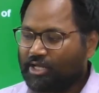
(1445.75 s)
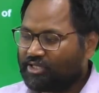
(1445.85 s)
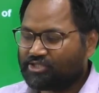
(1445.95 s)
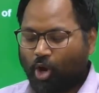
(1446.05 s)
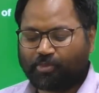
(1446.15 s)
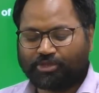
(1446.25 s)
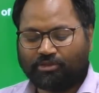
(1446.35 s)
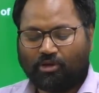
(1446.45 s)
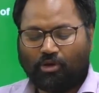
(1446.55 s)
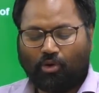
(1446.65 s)
This
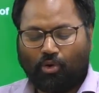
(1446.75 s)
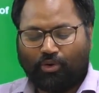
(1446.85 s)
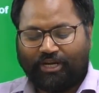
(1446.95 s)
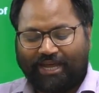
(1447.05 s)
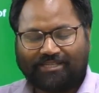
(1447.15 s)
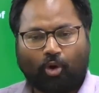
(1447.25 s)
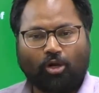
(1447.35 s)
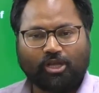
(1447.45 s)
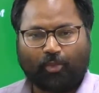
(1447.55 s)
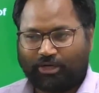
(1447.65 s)
option, oh, it has
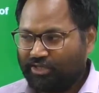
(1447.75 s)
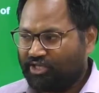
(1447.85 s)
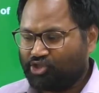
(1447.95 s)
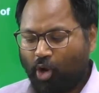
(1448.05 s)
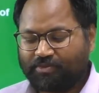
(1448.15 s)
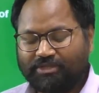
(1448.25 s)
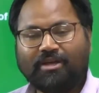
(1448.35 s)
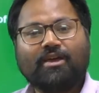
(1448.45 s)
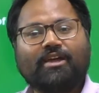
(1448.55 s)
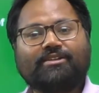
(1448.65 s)
all the points. This
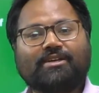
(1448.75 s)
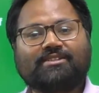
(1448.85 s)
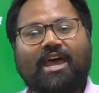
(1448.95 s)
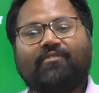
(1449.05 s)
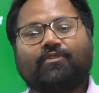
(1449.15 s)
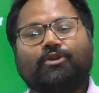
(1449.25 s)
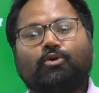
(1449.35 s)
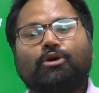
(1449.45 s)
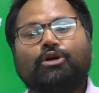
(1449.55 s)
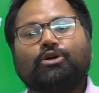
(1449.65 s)
option, it doesn't have,
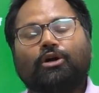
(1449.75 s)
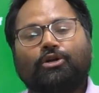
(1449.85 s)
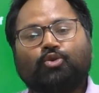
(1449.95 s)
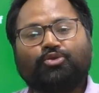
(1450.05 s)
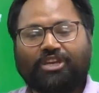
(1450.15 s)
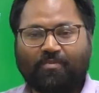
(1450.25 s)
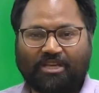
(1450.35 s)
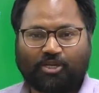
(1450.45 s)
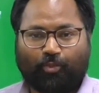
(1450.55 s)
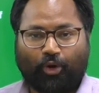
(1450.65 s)
2-3
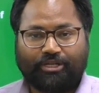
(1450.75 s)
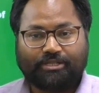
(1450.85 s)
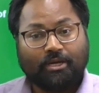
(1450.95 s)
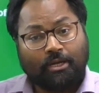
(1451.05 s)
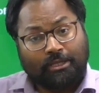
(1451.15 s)
major points.